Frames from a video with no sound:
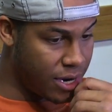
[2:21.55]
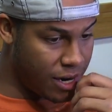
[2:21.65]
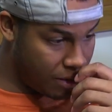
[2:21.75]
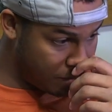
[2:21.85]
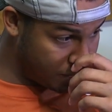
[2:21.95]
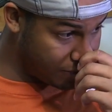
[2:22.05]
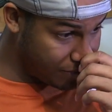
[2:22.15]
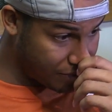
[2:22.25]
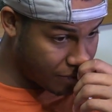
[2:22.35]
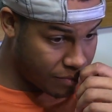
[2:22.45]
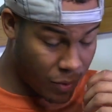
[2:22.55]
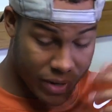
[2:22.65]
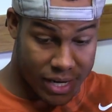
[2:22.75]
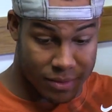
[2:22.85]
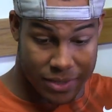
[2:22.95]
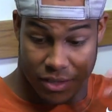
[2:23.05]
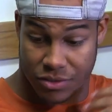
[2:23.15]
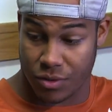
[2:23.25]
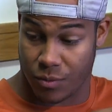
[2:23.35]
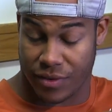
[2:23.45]
Um, but when it comes down
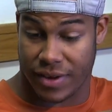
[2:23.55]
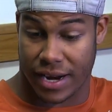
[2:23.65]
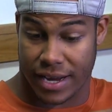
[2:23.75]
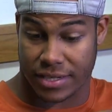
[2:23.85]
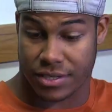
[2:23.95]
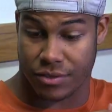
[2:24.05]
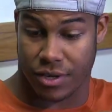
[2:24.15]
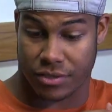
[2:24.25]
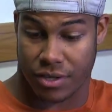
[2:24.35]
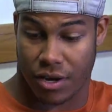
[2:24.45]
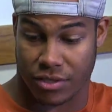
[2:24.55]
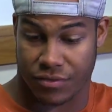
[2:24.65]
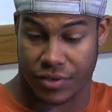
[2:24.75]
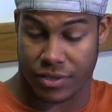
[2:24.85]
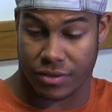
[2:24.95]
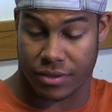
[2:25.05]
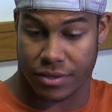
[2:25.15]
to it, we've got to execute on the on the field.